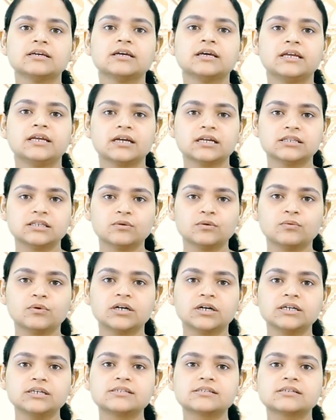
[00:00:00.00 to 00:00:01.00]
In other
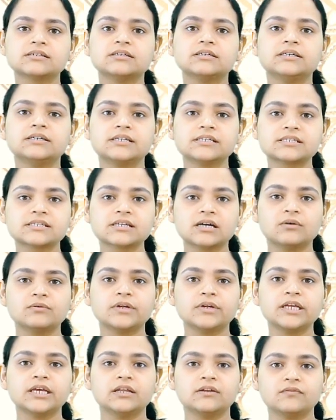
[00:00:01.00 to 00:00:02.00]
words,
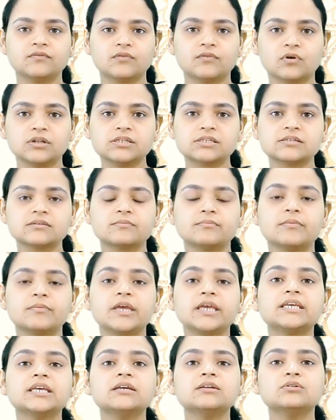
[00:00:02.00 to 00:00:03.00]
discovery involves
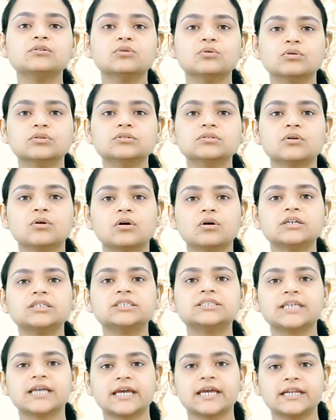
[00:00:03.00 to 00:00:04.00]
making known or
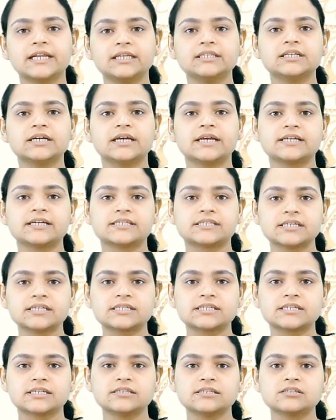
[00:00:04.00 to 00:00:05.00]
sharing the
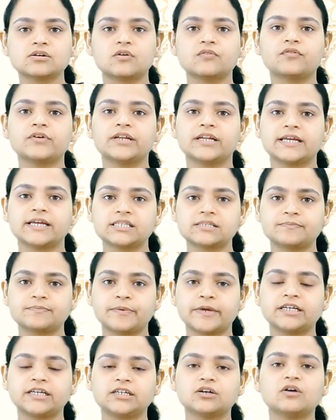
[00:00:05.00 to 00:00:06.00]
existence of an
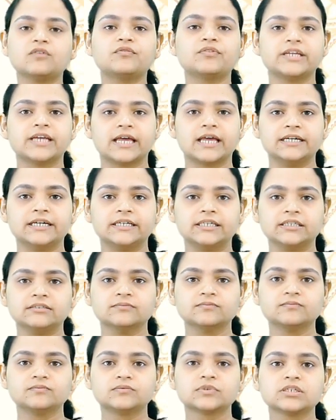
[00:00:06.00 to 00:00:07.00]
aspect of reality.
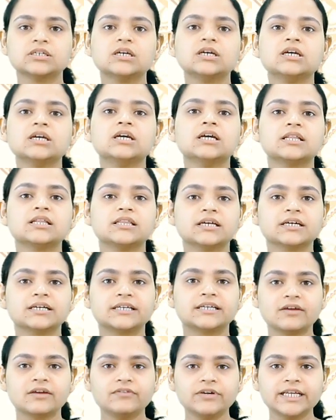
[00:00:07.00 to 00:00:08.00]
The
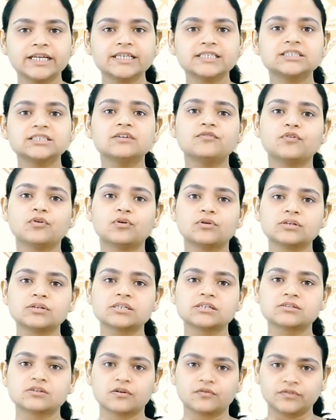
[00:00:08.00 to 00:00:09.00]
gravitational
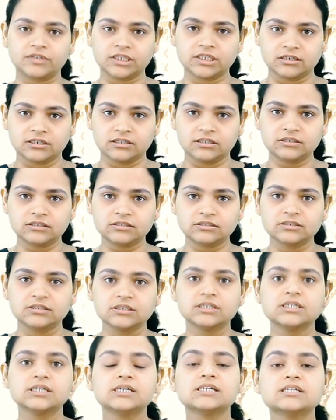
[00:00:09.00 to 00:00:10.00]
forces of the earth,
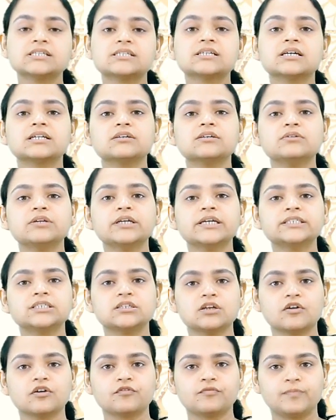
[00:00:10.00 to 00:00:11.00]

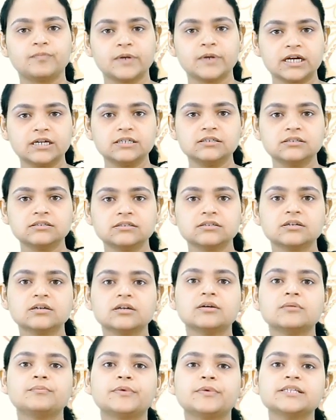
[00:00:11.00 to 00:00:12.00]
circulation of blood,
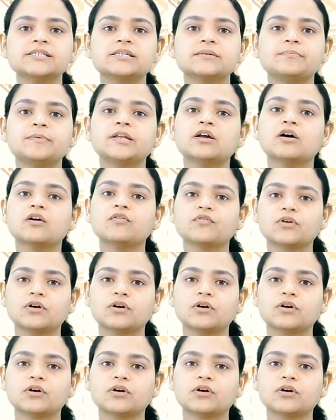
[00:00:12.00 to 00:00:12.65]
principle of